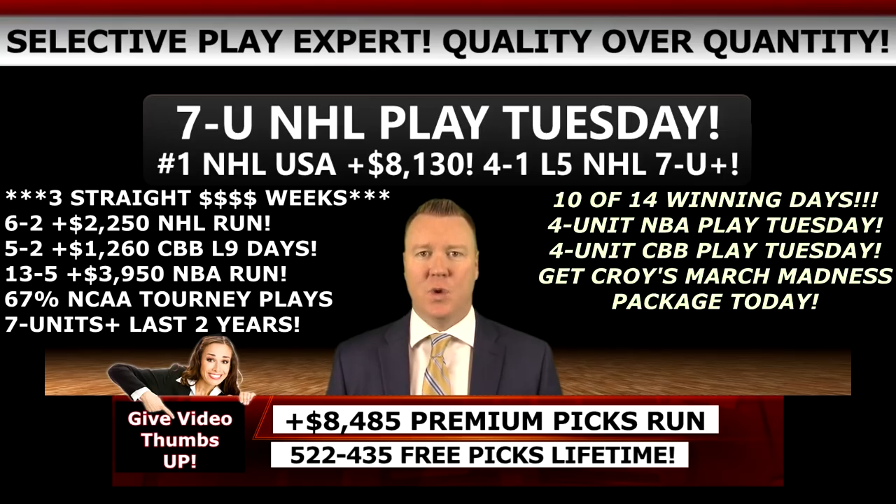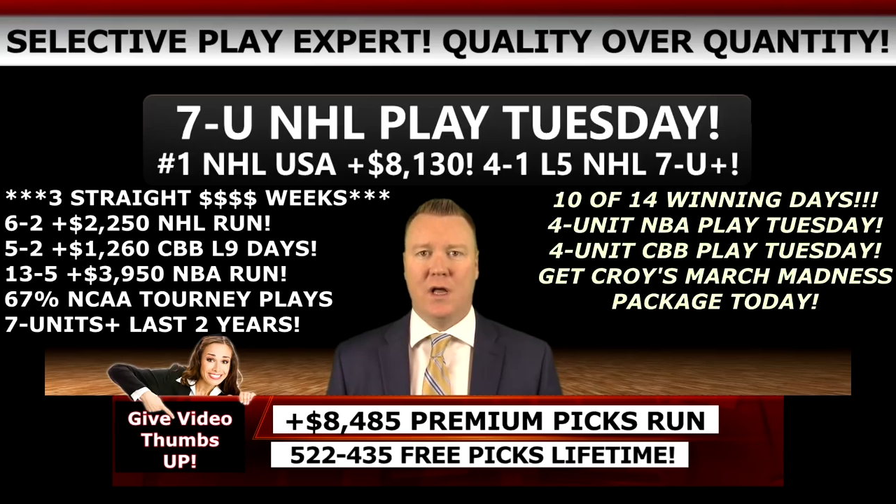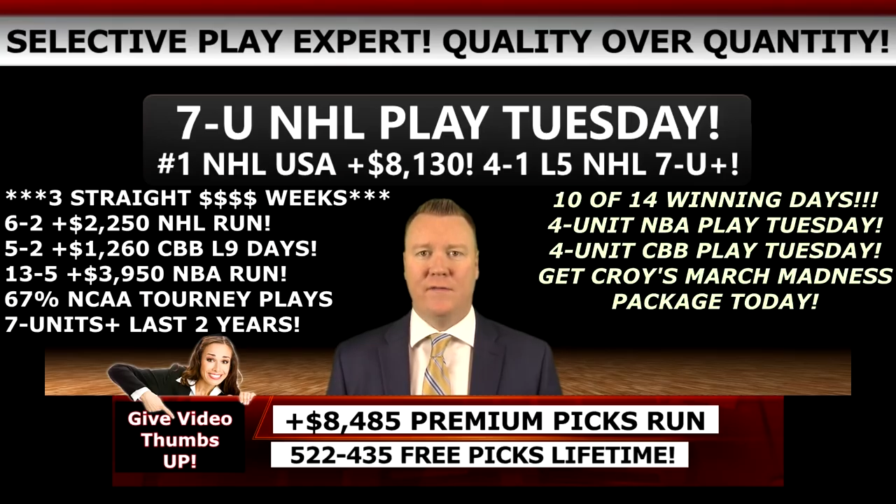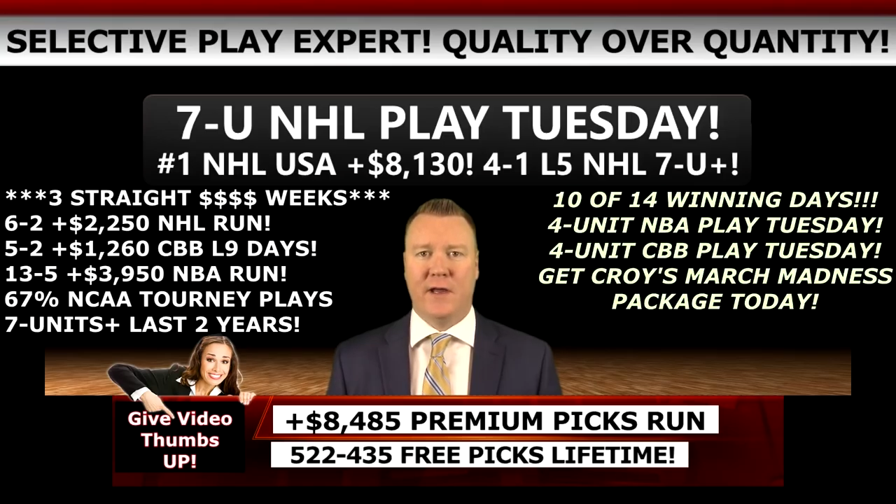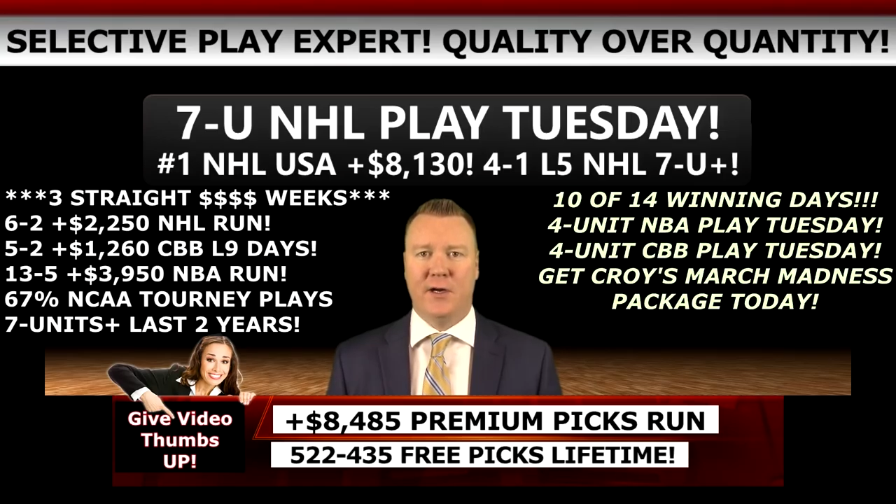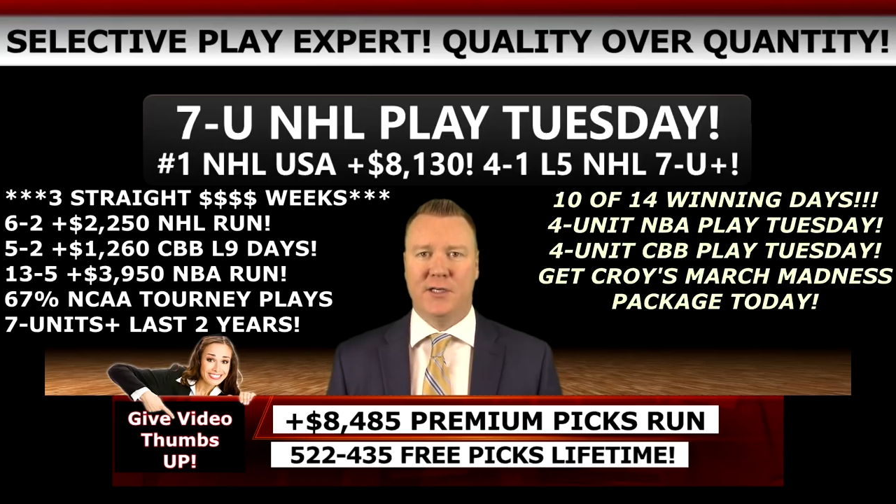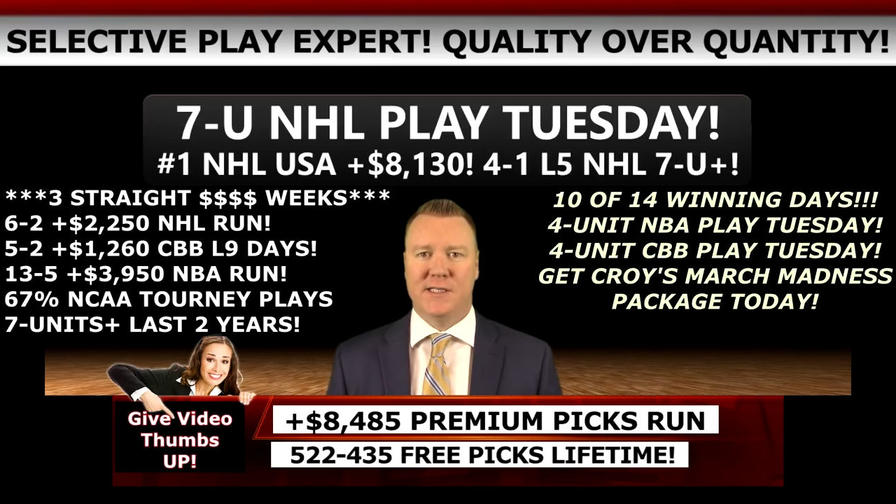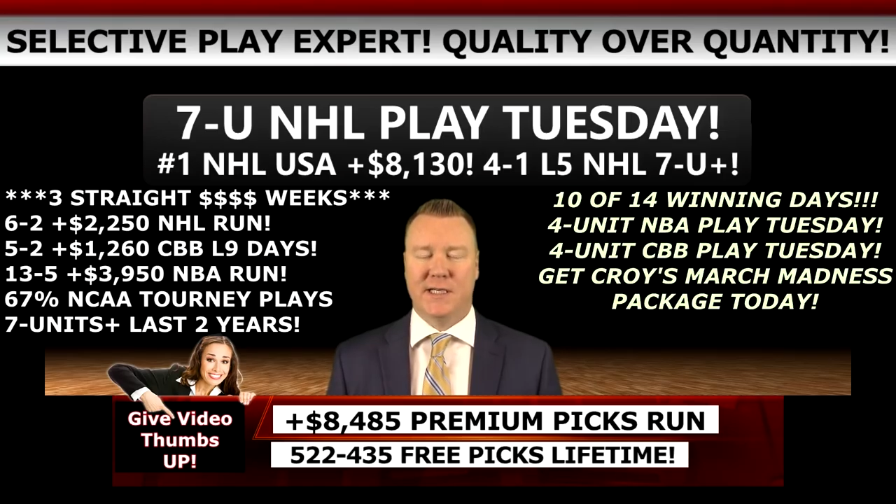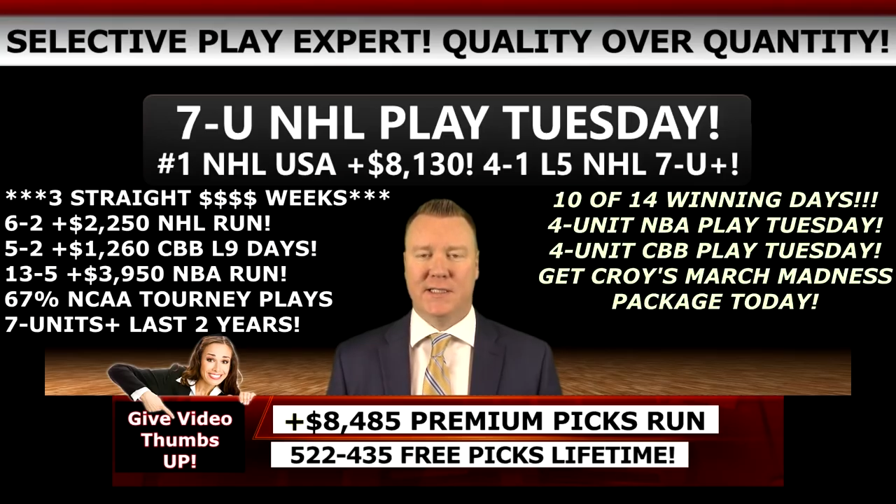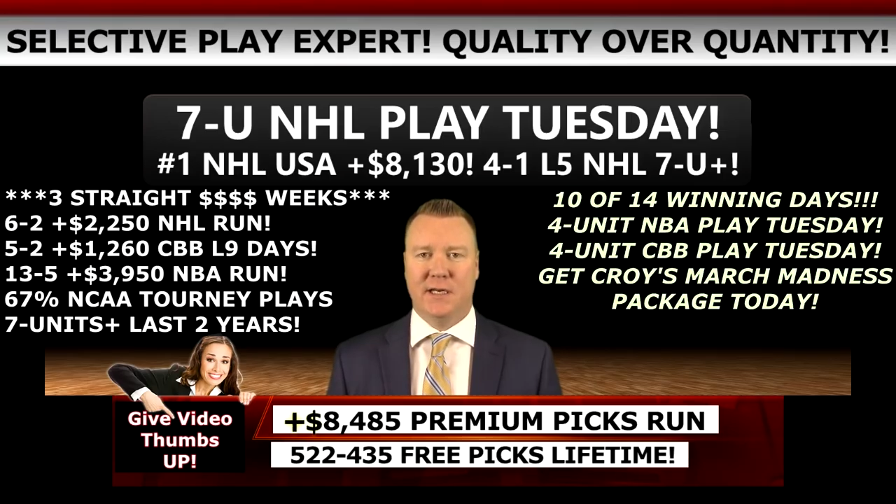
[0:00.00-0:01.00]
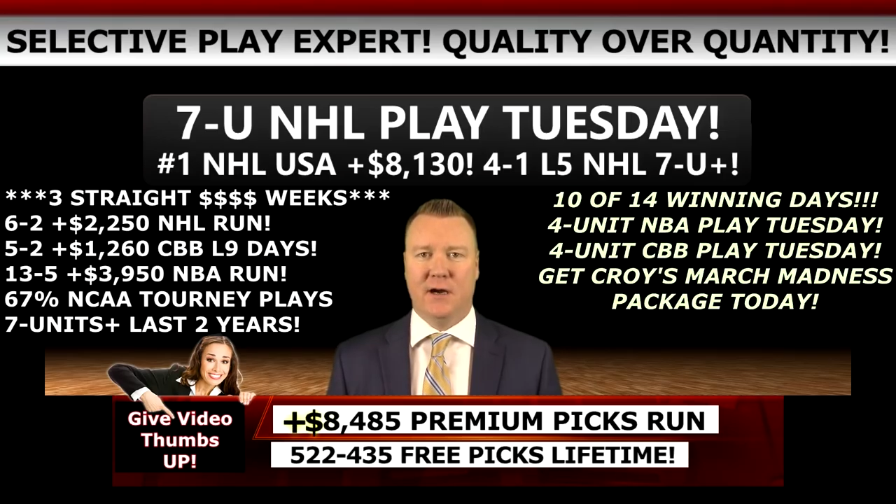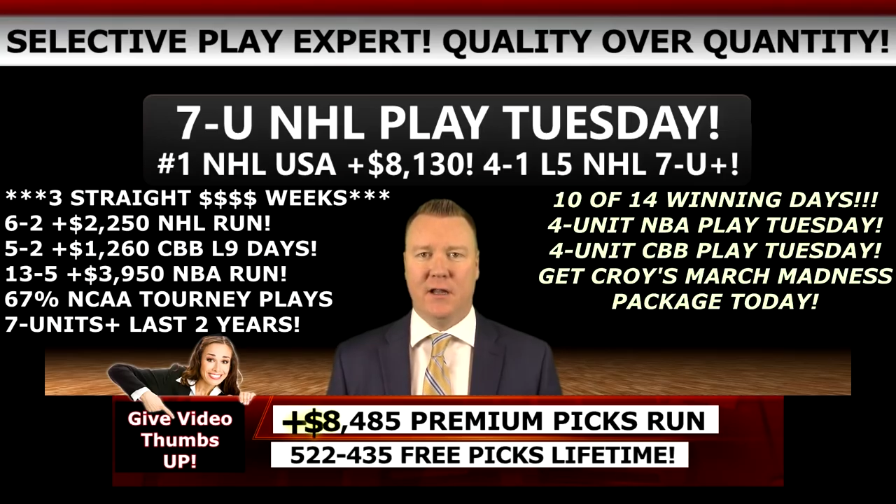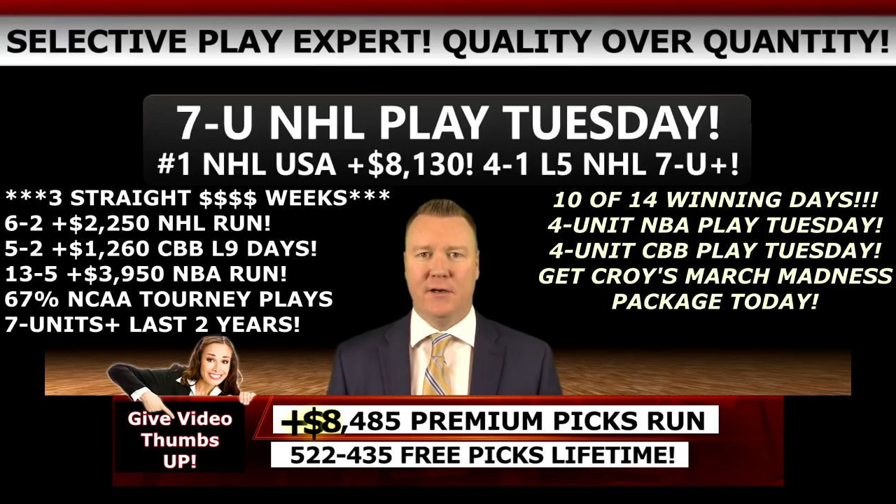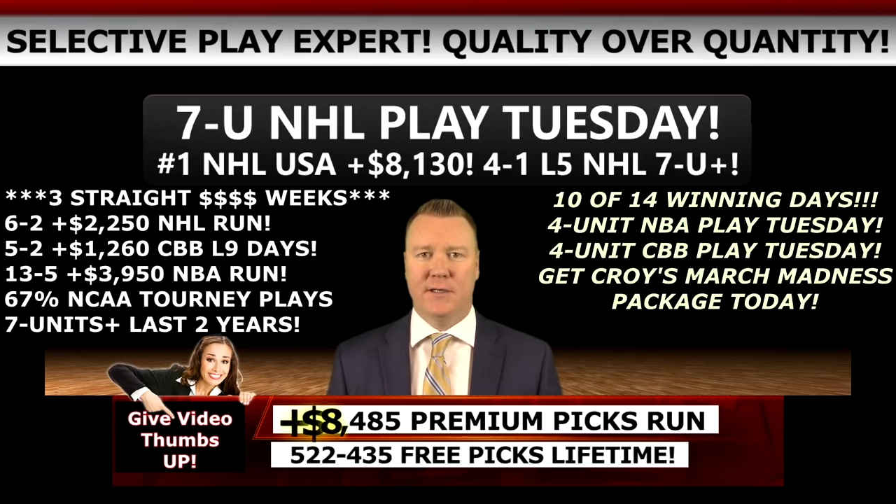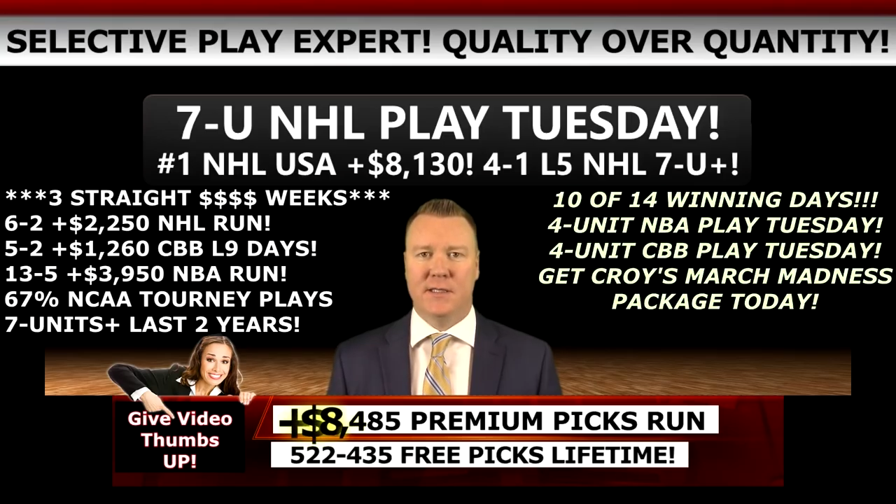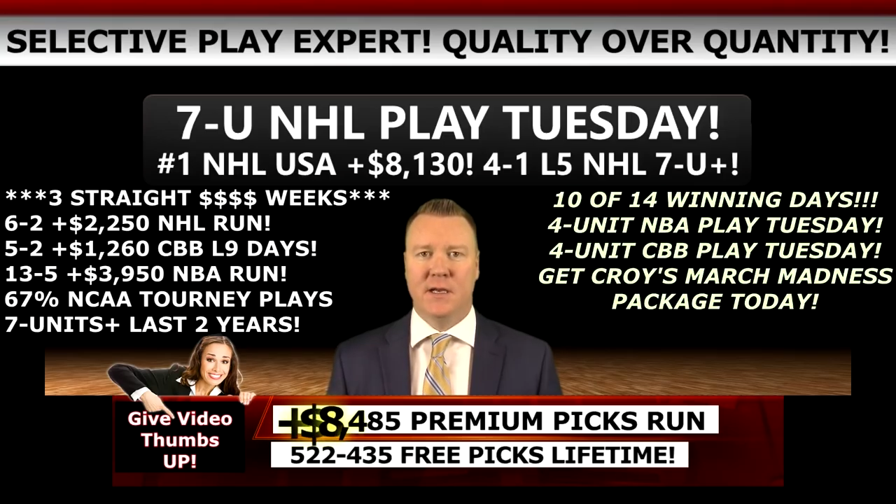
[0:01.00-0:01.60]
thousand two hundred sixty dollars.